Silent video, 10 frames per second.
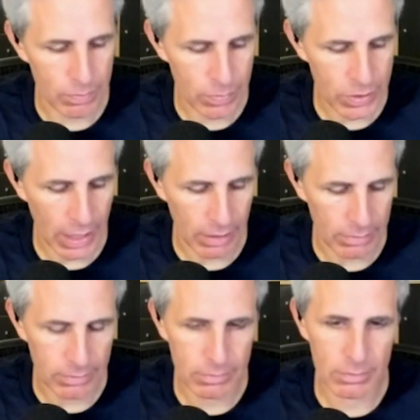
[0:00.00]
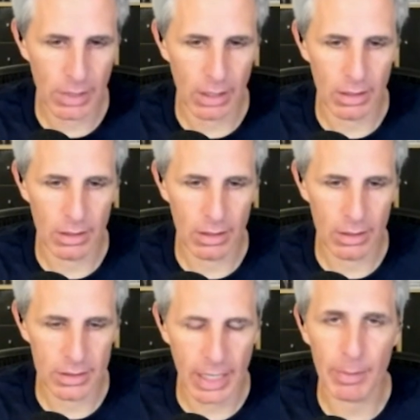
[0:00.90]
Senate
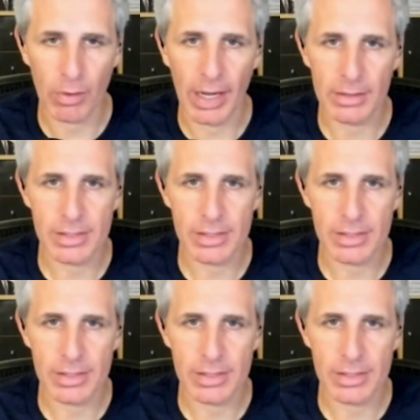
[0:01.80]
Democrat,